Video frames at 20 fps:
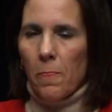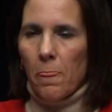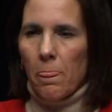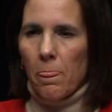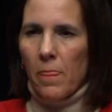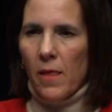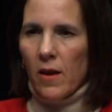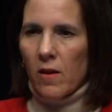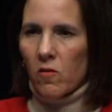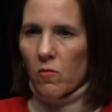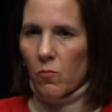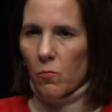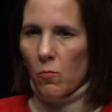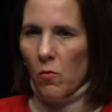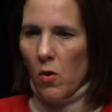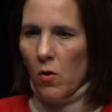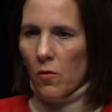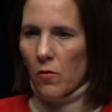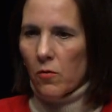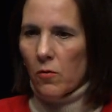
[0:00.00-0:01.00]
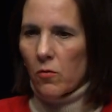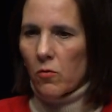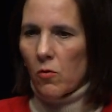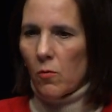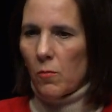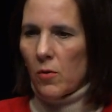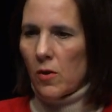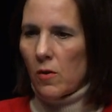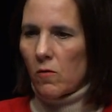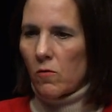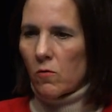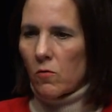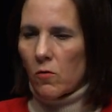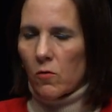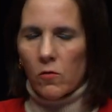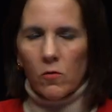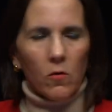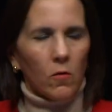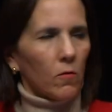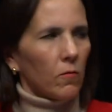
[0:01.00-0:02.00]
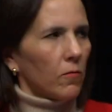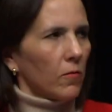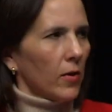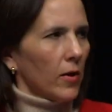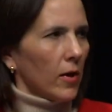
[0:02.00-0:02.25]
next month, the ministers of